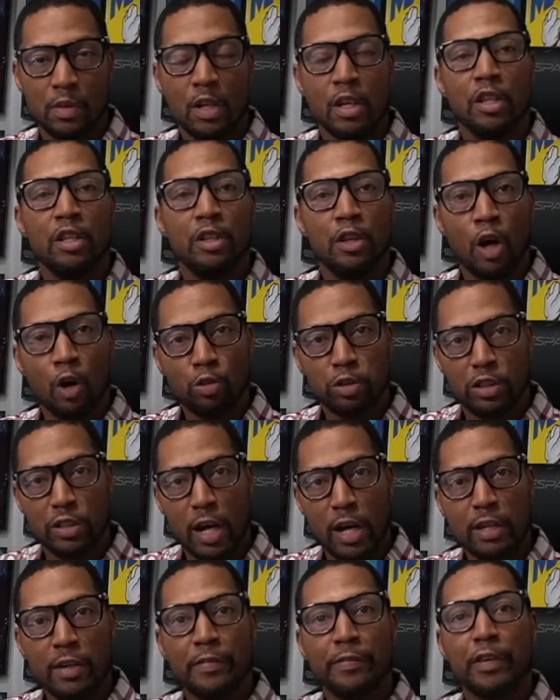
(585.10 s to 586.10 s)
No
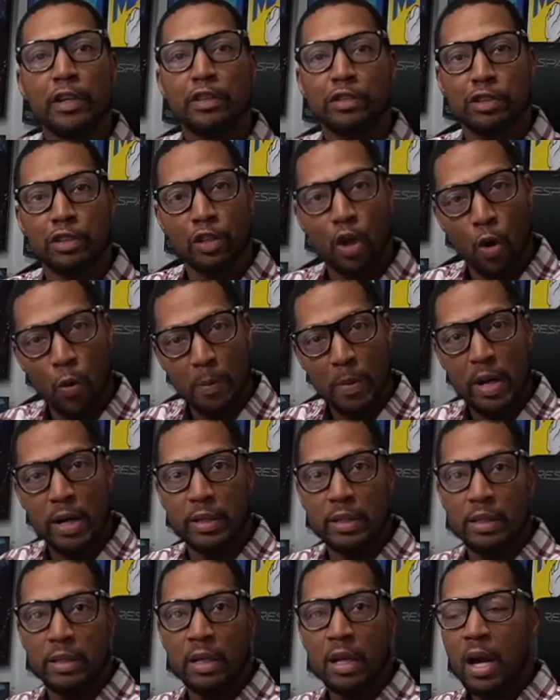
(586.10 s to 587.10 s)
Snyderverse, no
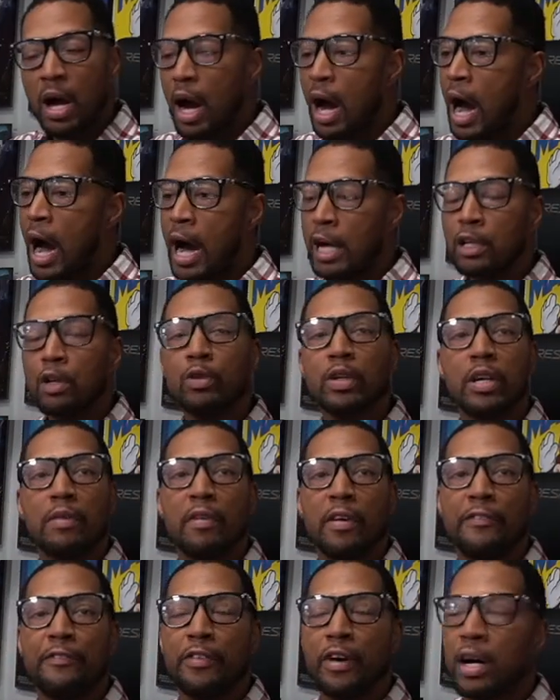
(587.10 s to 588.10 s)
money. I don't give a
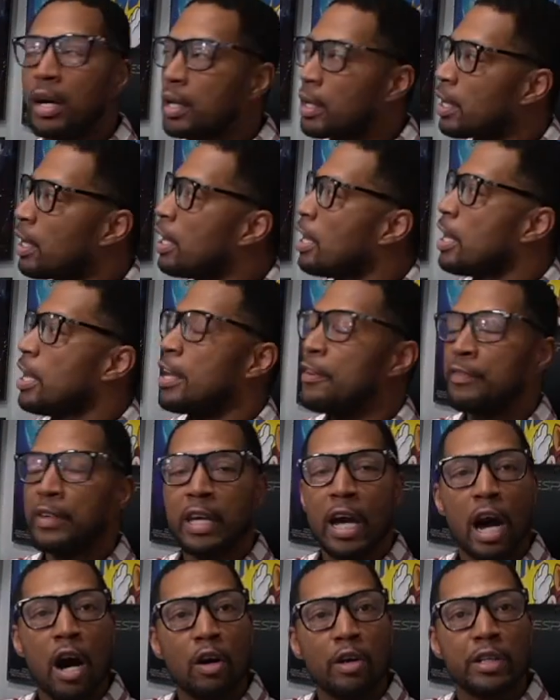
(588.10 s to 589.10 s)
fuck if
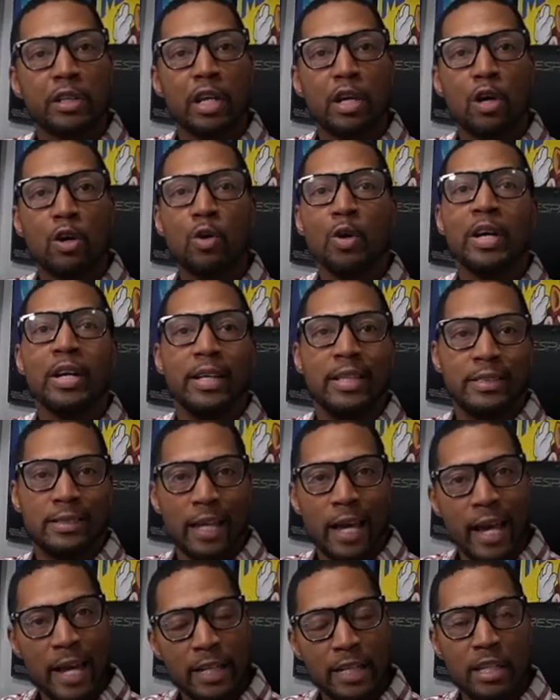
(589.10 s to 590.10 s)
Gal Gadot is
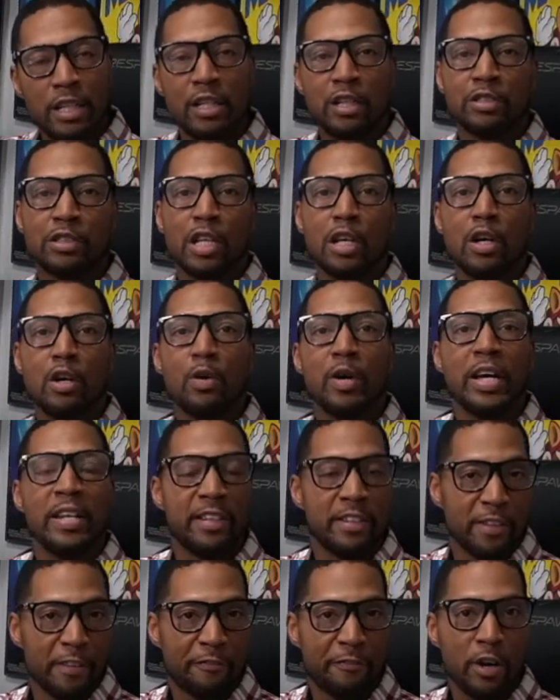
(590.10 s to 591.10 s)
80 years old and
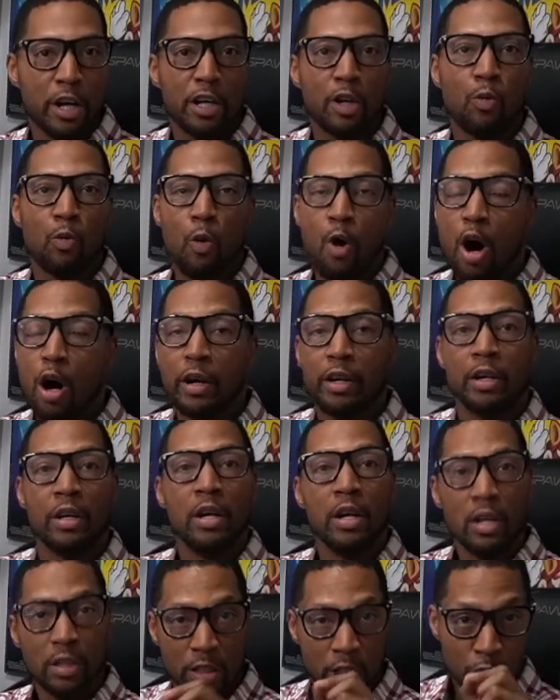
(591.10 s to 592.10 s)
in the fucking walker.
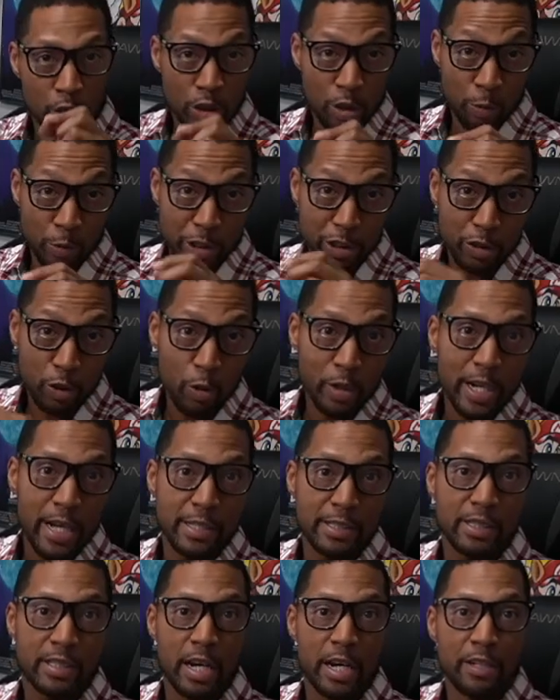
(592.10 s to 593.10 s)
They're going to restore that
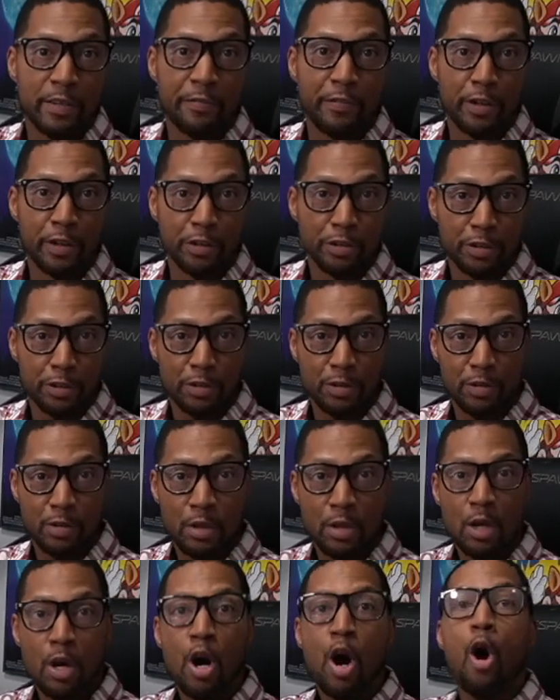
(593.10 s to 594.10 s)
Snyderverse.
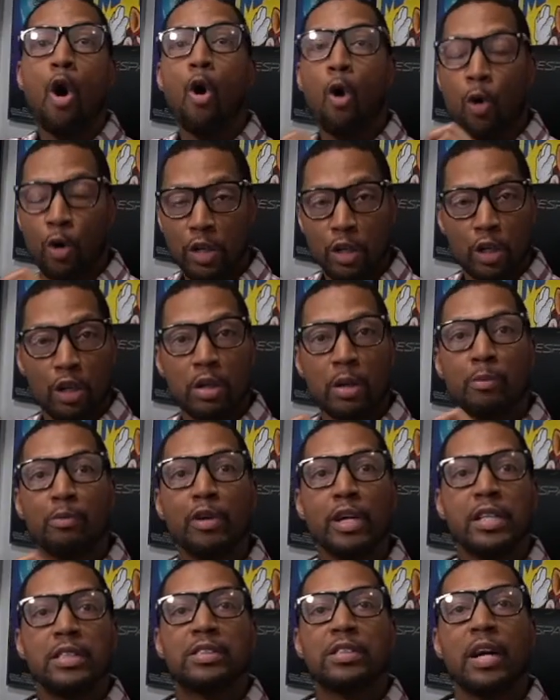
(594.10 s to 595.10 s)
Or they're going to
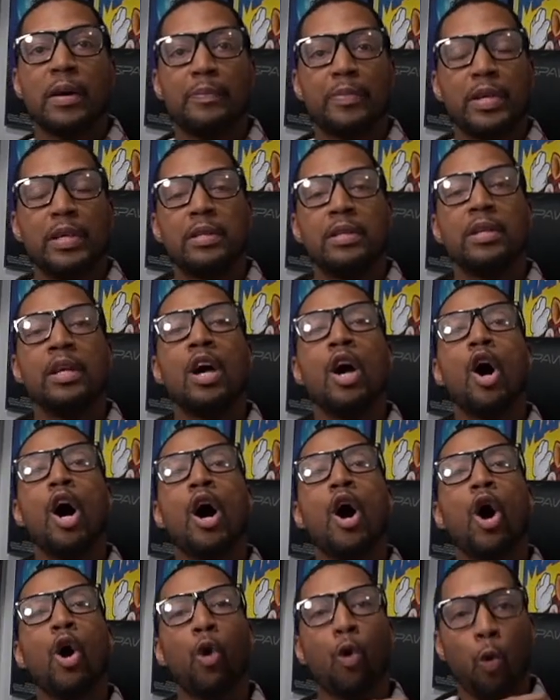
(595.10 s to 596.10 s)
bring something
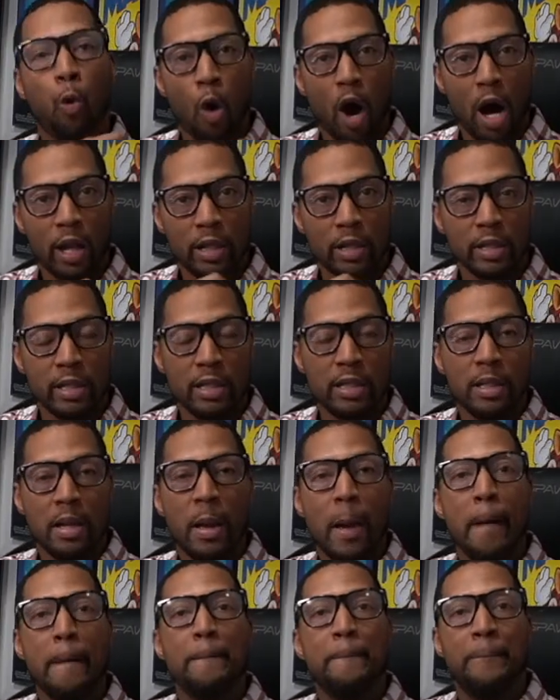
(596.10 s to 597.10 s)
quality
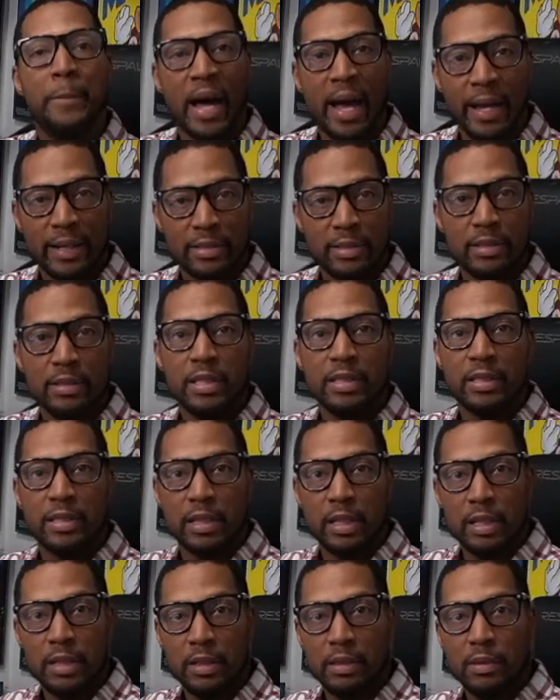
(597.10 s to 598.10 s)
back to
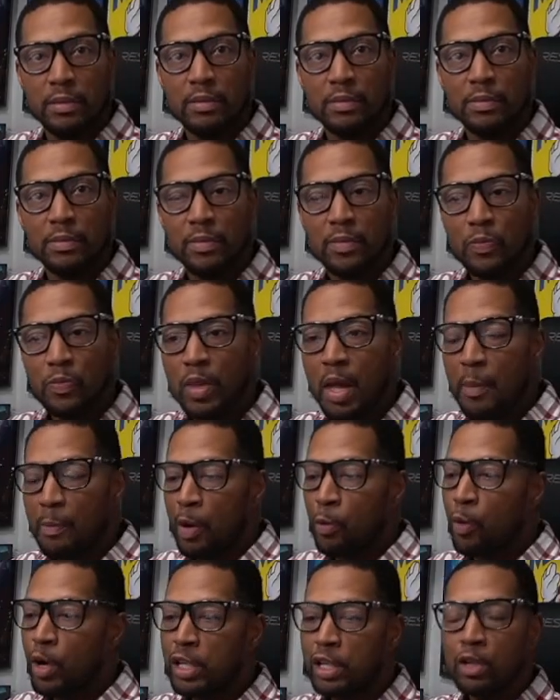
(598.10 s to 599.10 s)
DC. But
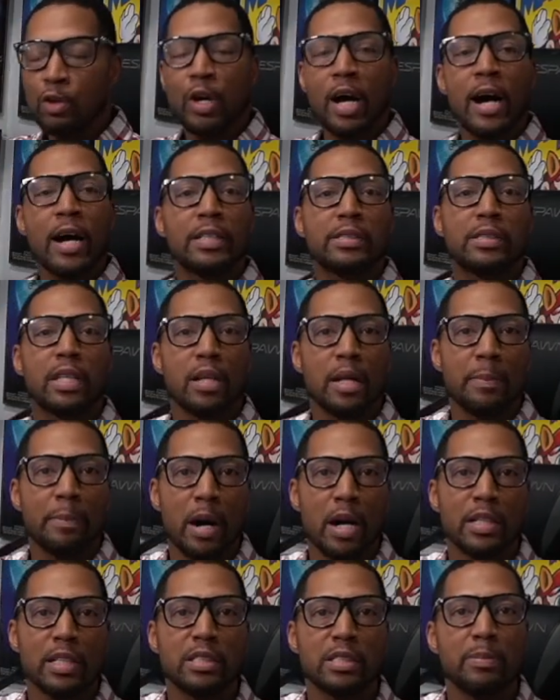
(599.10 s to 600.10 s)
what do you guys think
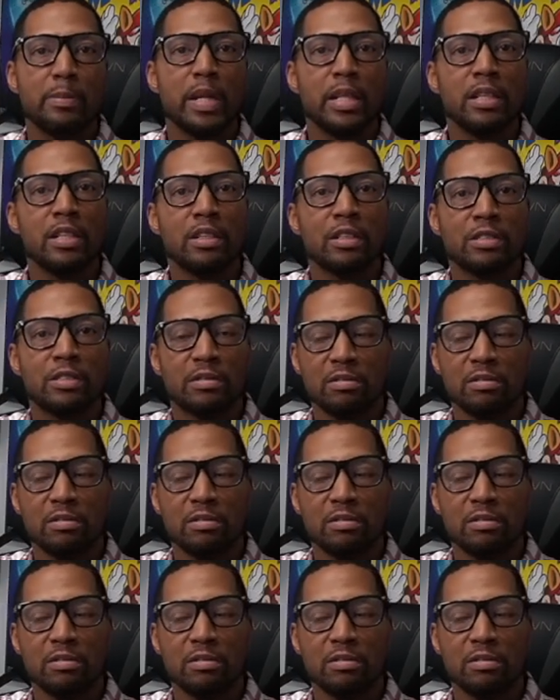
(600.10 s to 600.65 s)
about his menial,